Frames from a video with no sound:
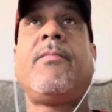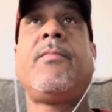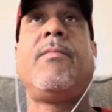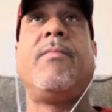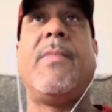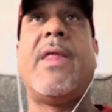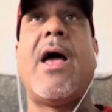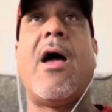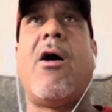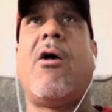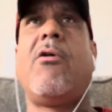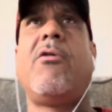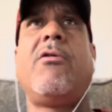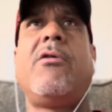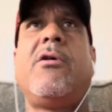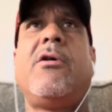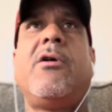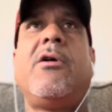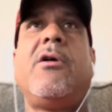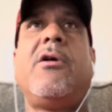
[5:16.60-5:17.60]
Now,
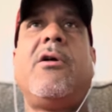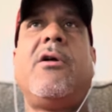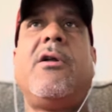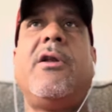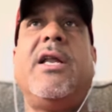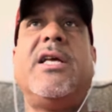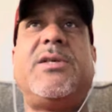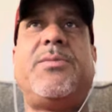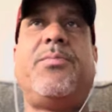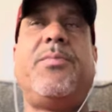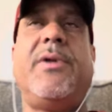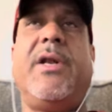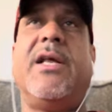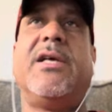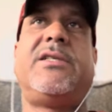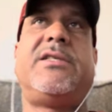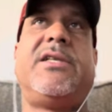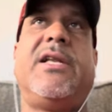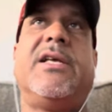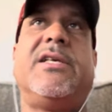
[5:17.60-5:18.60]
let's
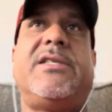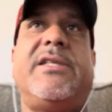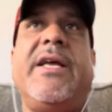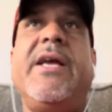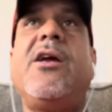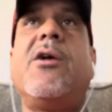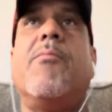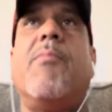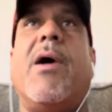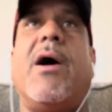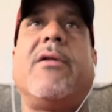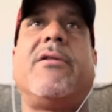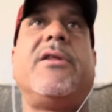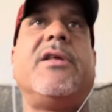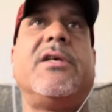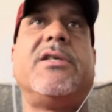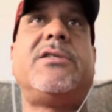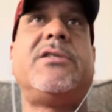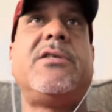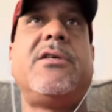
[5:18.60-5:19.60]
think about
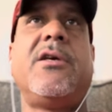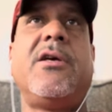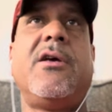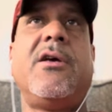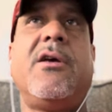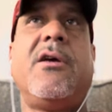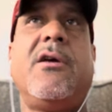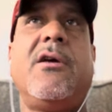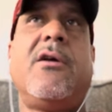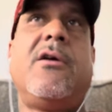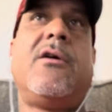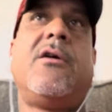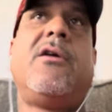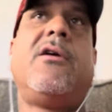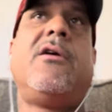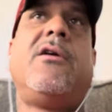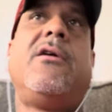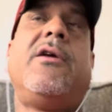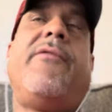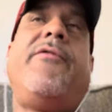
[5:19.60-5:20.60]
this.
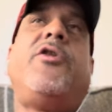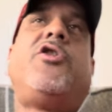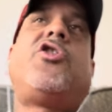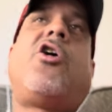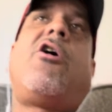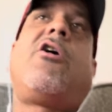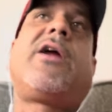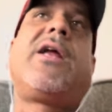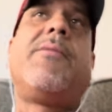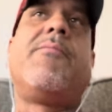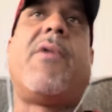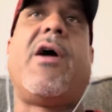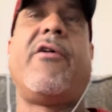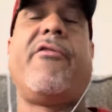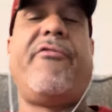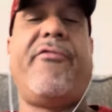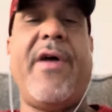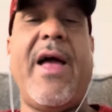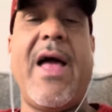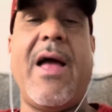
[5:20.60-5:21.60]
If you target my
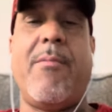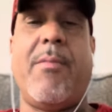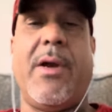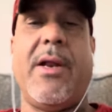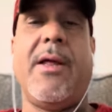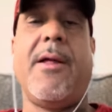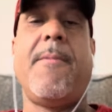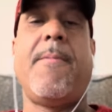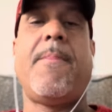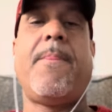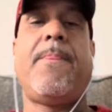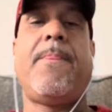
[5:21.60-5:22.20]
family,